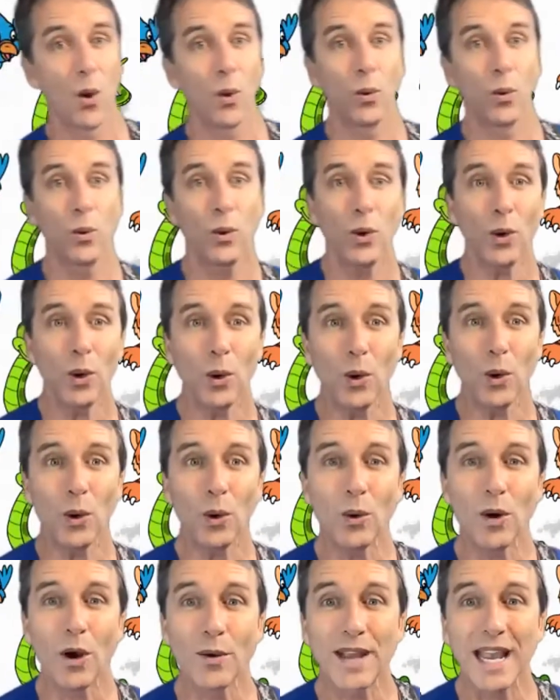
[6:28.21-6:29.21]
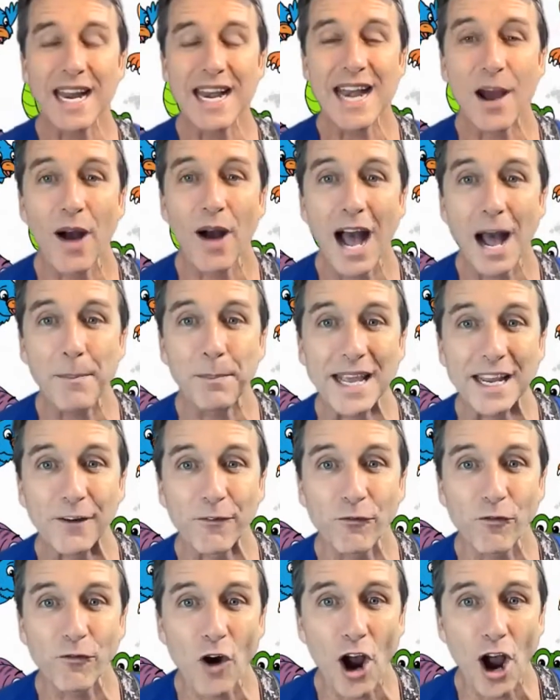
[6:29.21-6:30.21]
Woo! Okay, now hop like a
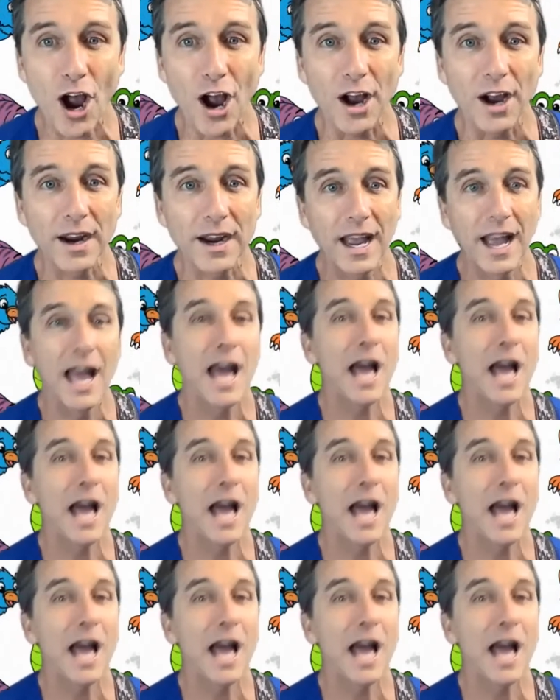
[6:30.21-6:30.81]
frog.